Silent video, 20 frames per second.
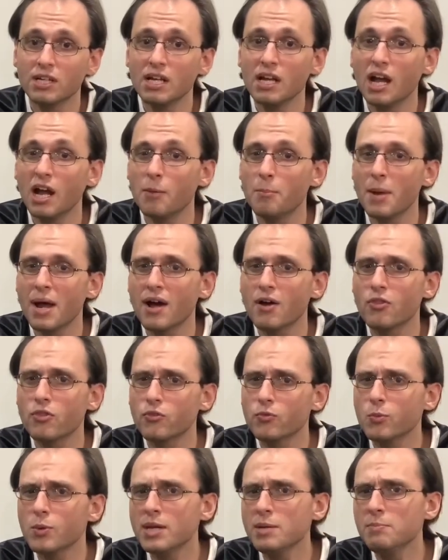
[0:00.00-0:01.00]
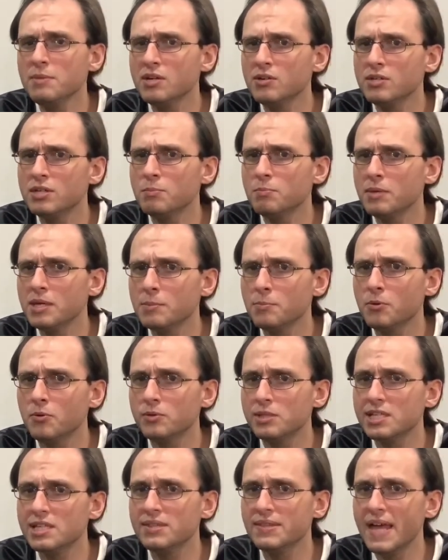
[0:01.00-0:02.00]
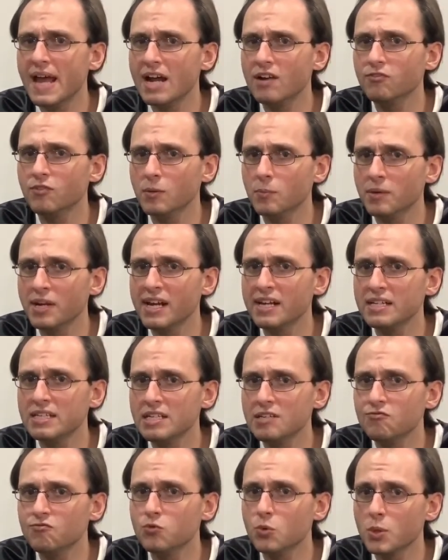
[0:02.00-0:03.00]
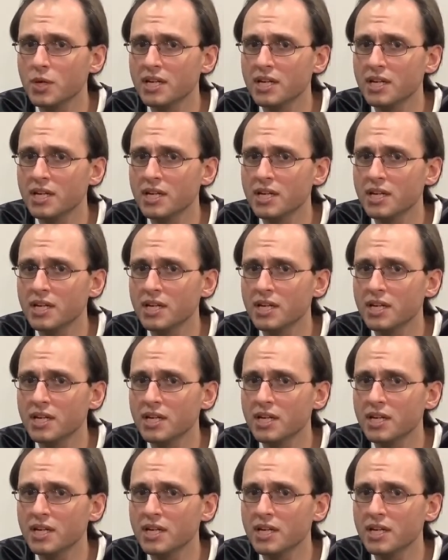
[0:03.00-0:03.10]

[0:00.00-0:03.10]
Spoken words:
About 3 million people did that from 1949